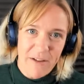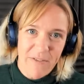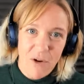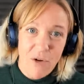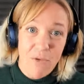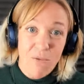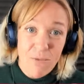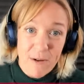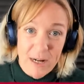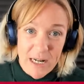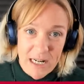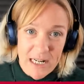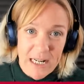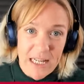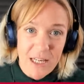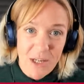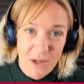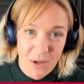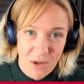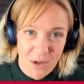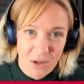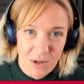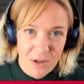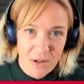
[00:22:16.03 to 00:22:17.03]
I've got really
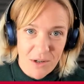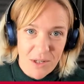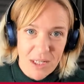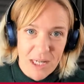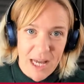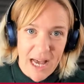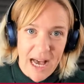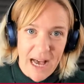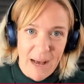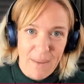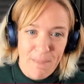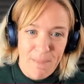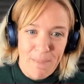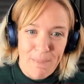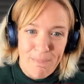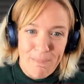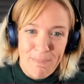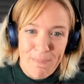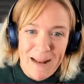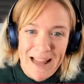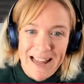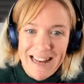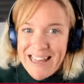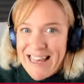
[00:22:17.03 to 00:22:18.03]
good at
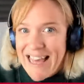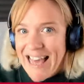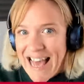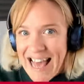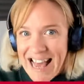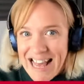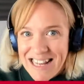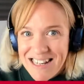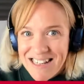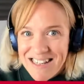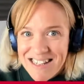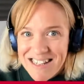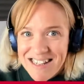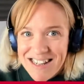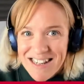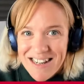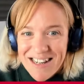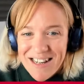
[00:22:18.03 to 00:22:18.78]
planning ahead,